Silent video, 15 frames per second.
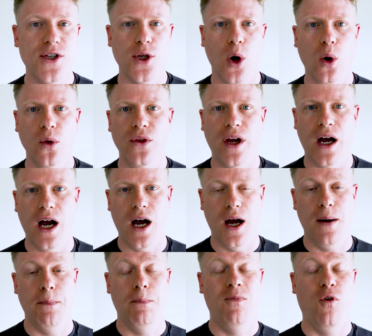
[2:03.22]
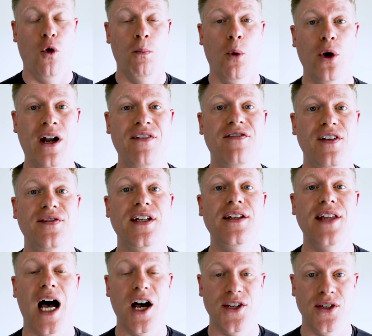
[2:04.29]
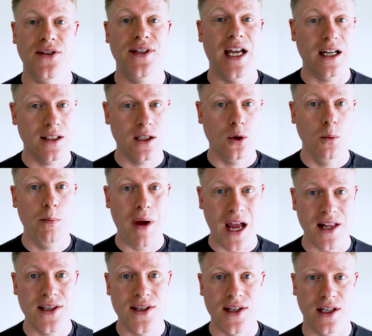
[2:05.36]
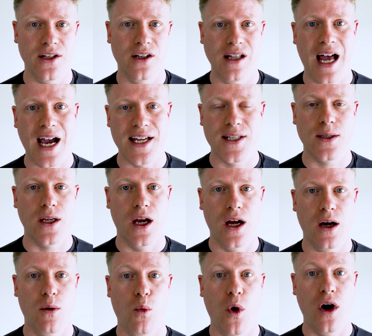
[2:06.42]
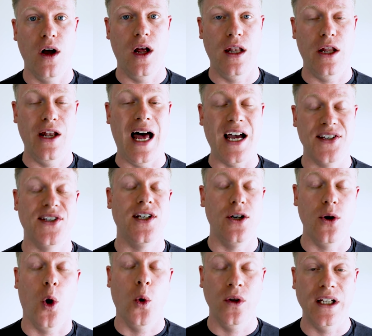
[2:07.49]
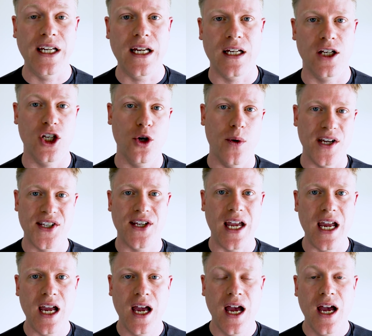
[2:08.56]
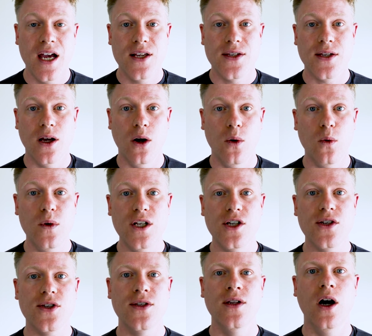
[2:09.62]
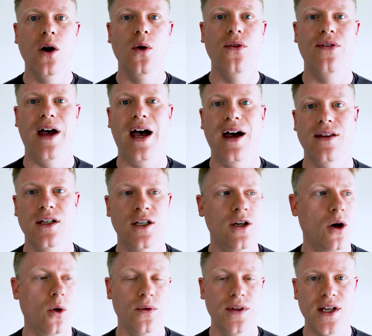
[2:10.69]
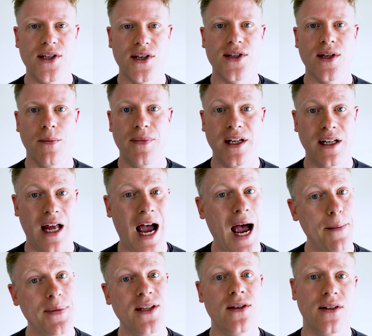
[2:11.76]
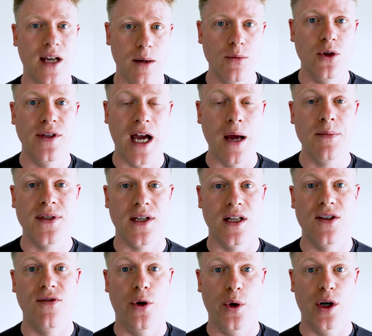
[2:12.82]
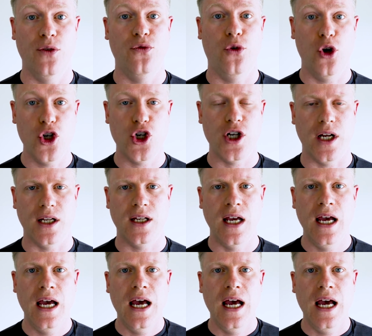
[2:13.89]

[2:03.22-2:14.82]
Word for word: We sold uh, for more than 50,000 tactical pens in the last uh, one, uh, the last year only in the USA. So we just know that you know this is something that happens time to times. It's very unfortunate.